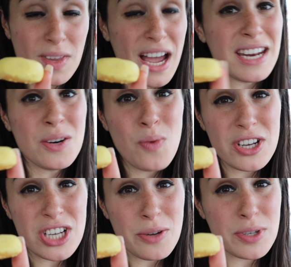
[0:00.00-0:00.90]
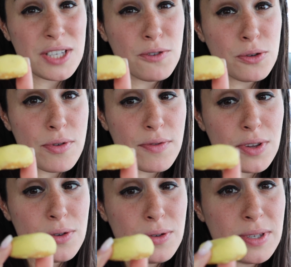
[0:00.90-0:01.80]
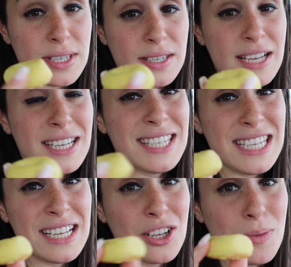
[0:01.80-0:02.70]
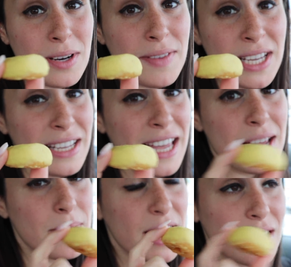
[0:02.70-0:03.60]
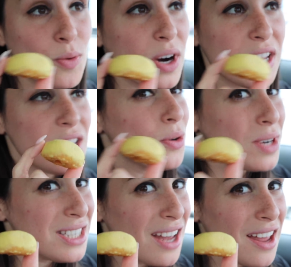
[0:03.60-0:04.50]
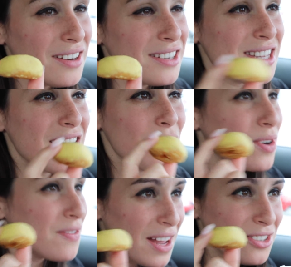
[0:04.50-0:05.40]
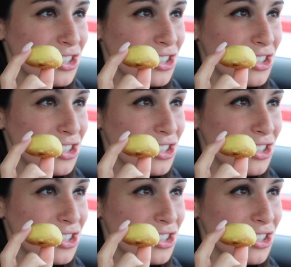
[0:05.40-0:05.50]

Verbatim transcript: I didn't watch anyone's full reviews. I did see a little bit of E&K, but I didn't want to hear what he said because then I would have had